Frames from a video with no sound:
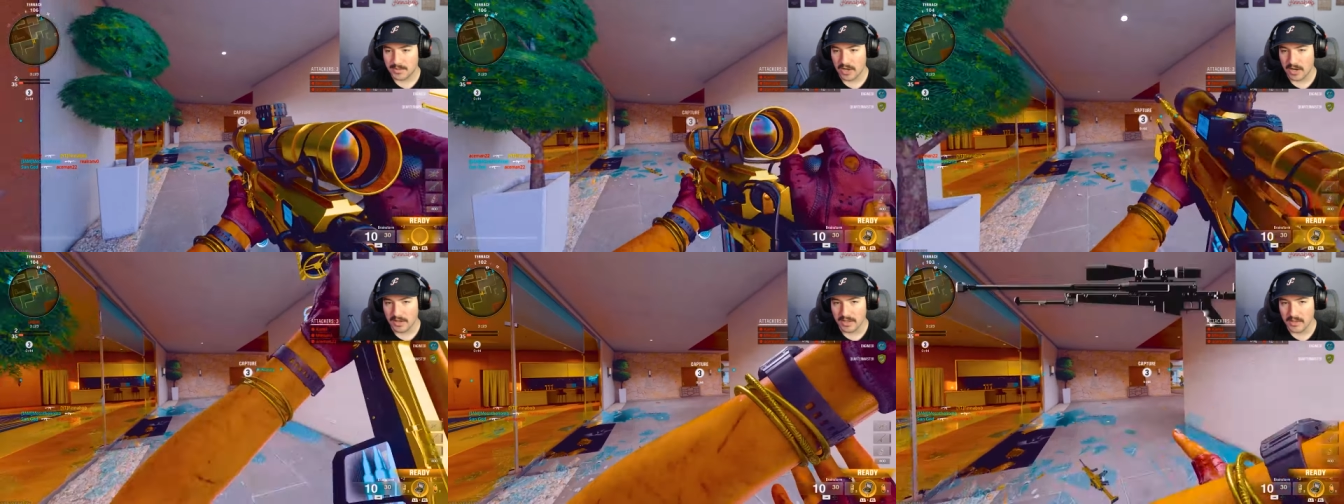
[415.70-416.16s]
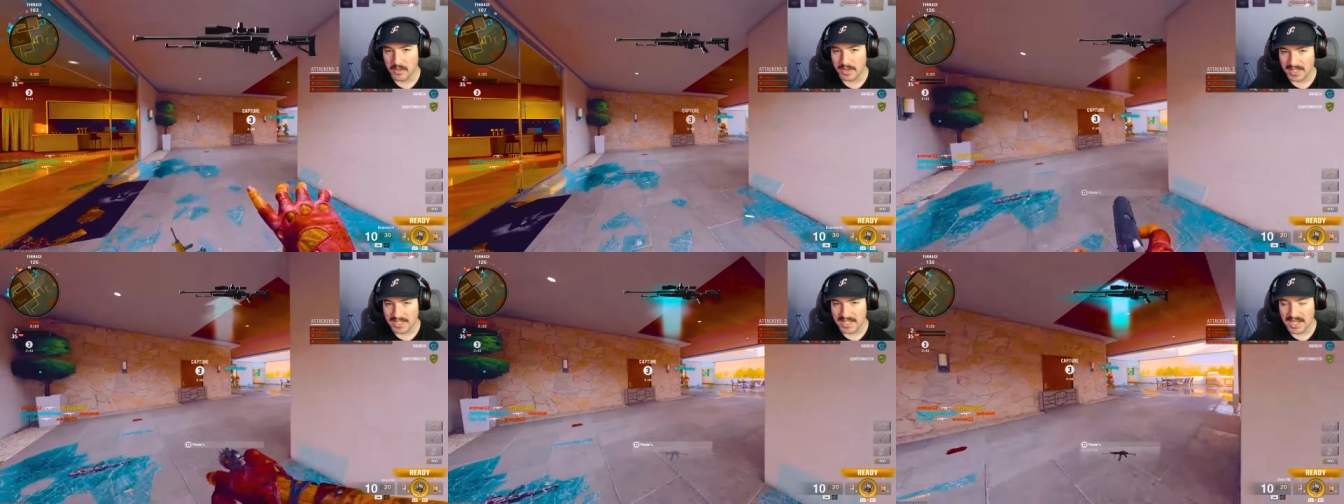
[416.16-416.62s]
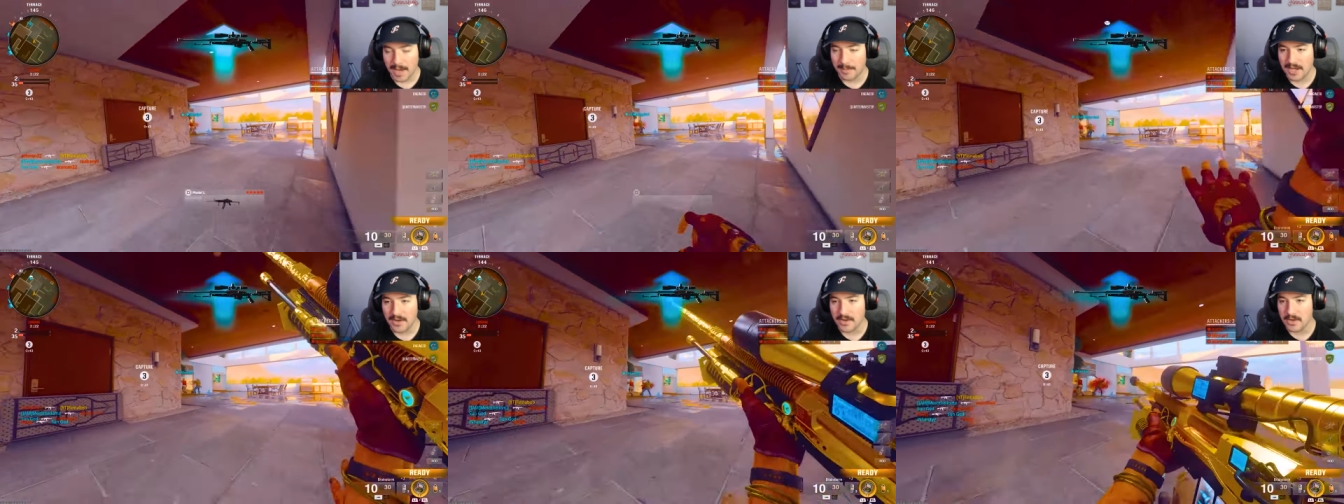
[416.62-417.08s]
struggling with this. I'm
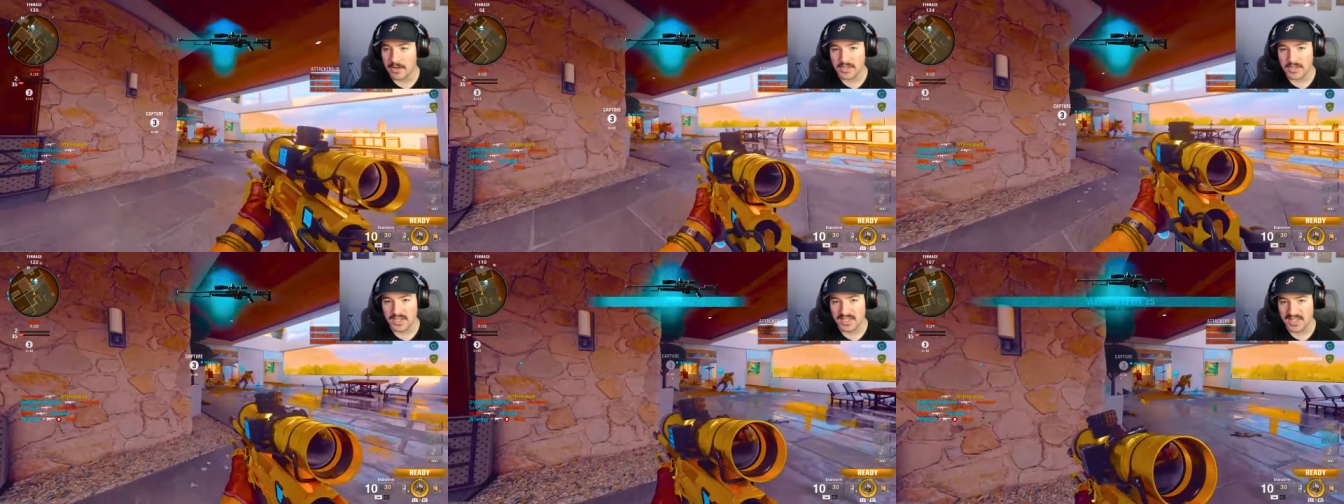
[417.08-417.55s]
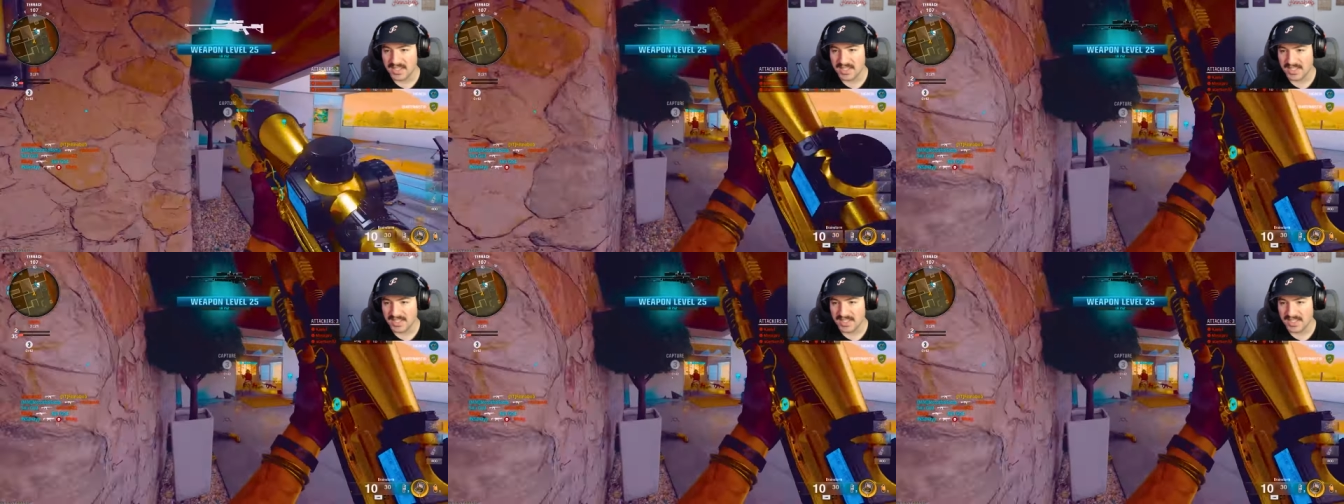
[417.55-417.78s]
telling you, it's just this